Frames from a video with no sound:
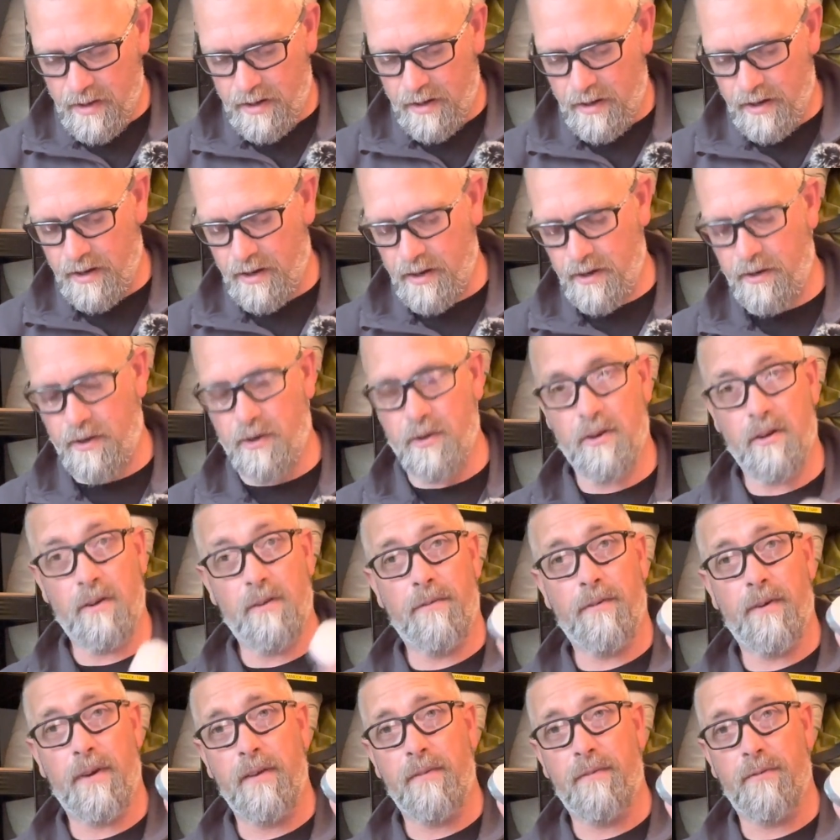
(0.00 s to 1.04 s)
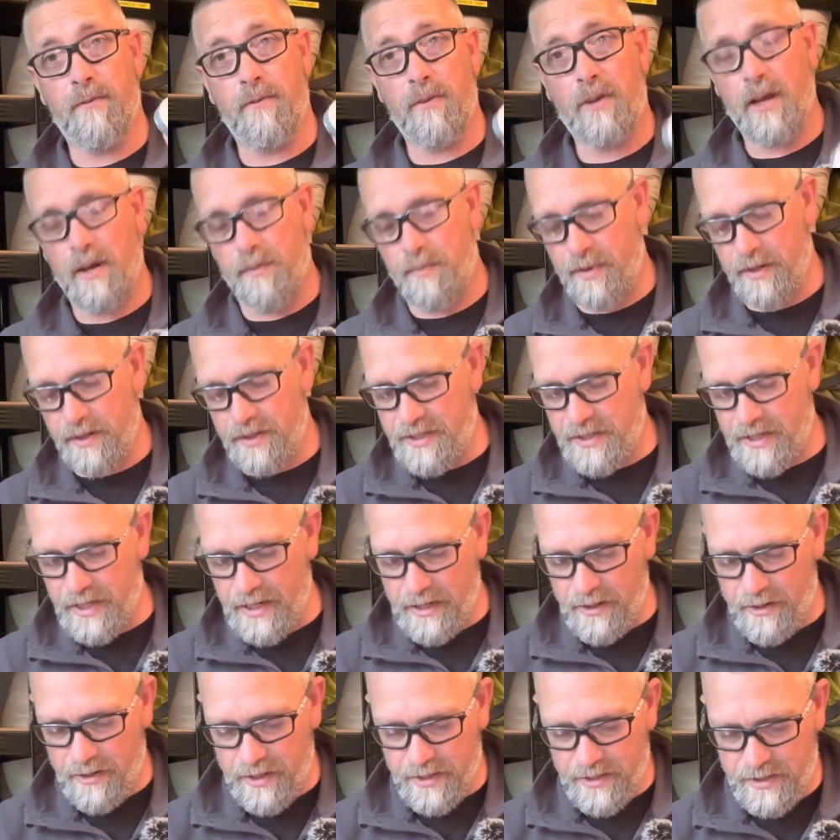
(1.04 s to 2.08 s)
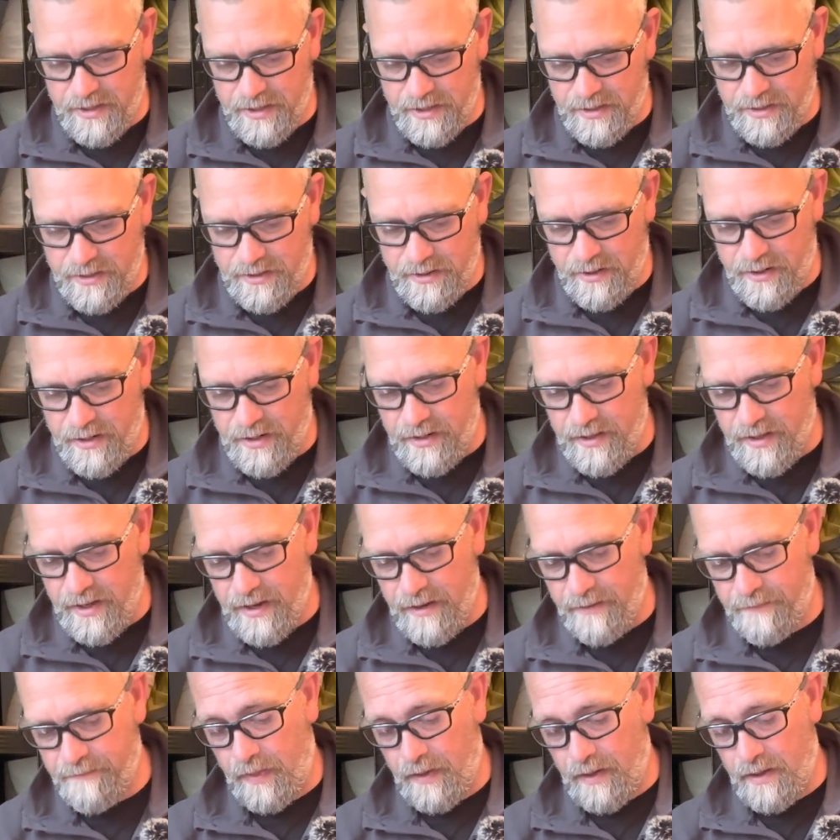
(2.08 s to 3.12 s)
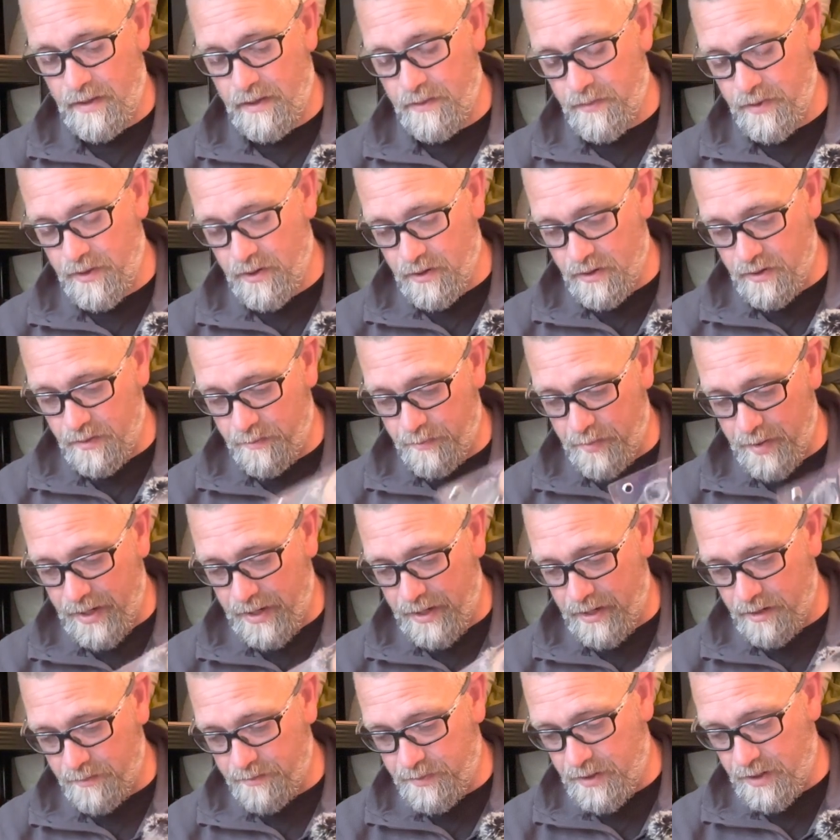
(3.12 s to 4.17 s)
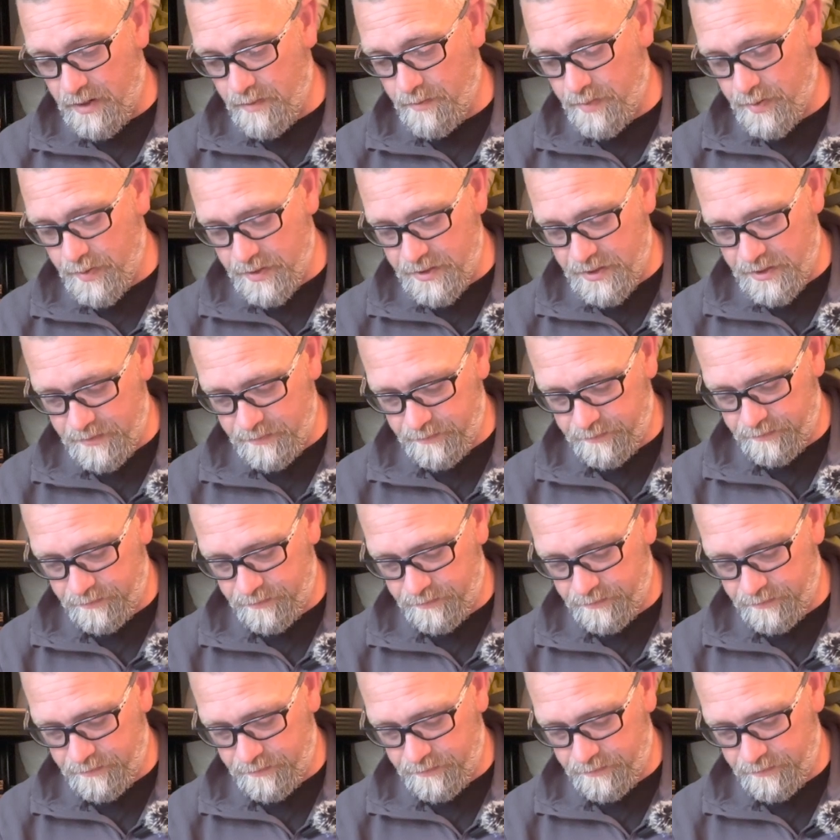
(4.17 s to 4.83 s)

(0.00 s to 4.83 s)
Good old faithful couple of tea lights inside of there. And then we got a backup compass,